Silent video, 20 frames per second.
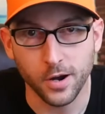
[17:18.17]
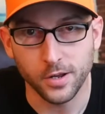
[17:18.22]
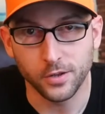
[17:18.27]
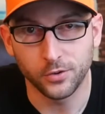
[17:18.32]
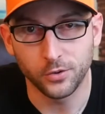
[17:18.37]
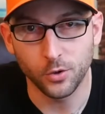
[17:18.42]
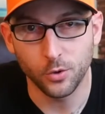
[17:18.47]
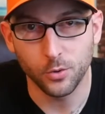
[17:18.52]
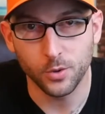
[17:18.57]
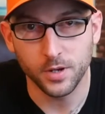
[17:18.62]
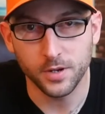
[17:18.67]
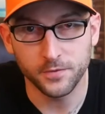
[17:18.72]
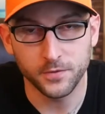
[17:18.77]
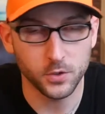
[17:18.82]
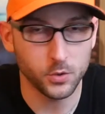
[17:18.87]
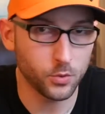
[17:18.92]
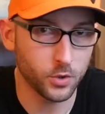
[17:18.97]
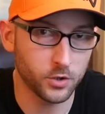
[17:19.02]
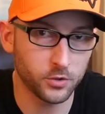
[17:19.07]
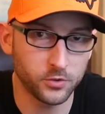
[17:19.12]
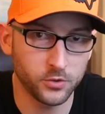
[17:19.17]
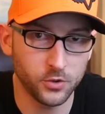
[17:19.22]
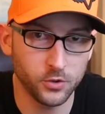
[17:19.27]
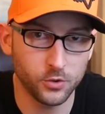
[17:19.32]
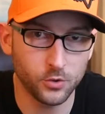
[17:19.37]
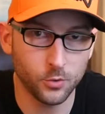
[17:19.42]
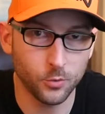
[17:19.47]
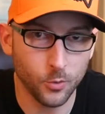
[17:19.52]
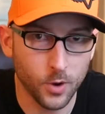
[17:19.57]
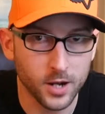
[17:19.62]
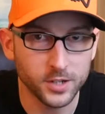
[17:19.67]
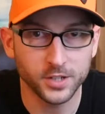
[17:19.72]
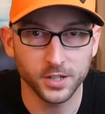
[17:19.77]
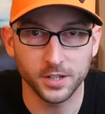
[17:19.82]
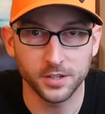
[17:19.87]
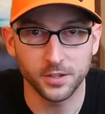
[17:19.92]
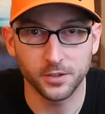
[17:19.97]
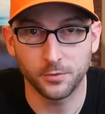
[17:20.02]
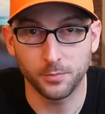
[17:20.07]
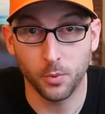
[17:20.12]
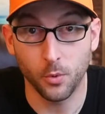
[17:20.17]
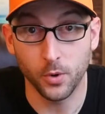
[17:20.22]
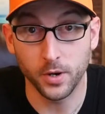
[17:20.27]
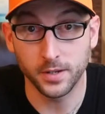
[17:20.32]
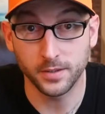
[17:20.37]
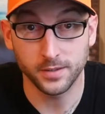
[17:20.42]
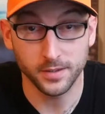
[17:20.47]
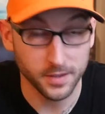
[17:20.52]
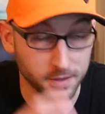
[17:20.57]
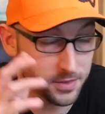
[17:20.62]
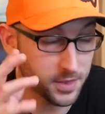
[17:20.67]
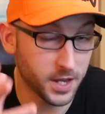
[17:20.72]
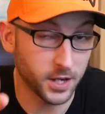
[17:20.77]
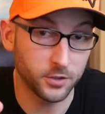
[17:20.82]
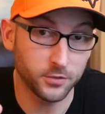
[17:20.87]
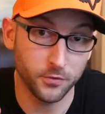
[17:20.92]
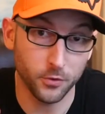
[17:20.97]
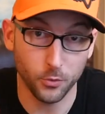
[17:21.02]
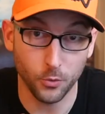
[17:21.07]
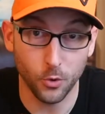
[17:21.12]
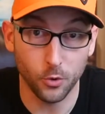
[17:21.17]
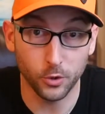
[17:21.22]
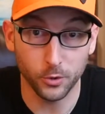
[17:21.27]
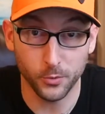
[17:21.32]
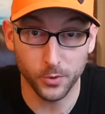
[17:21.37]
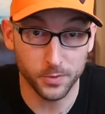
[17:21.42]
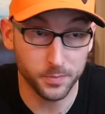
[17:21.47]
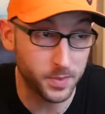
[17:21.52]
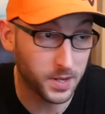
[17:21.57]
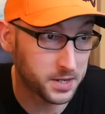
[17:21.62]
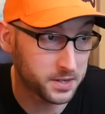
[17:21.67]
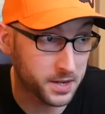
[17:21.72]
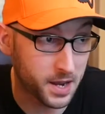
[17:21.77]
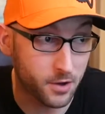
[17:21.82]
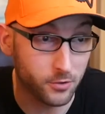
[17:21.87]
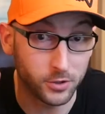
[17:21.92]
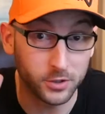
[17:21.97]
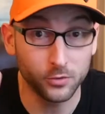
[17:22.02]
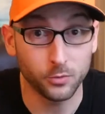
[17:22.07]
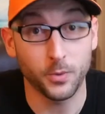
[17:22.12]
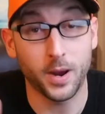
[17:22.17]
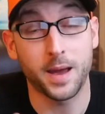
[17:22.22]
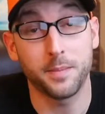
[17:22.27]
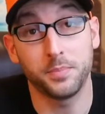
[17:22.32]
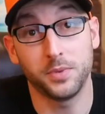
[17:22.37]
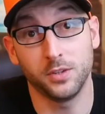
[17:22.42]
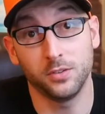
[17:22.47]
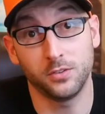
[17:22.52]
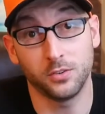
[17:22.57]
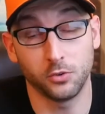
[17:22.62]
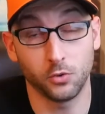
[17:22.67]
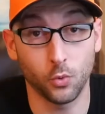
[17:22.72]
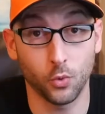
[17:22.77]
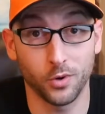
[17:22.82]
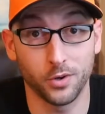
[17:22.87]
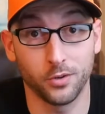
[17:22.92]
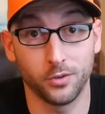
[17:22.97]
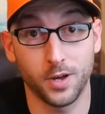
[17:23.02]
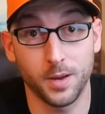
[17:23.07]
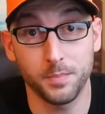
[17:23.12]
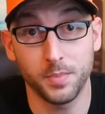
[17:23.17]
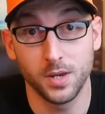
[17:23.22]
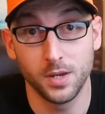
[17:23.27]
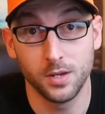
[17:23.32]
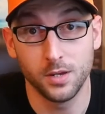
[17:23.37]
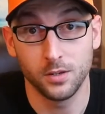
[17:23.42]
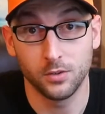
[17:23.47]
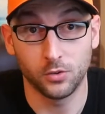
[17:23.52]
All right, so if you are still watching at this point, thanks for rolling with me. Now let's wrap this tutorial up.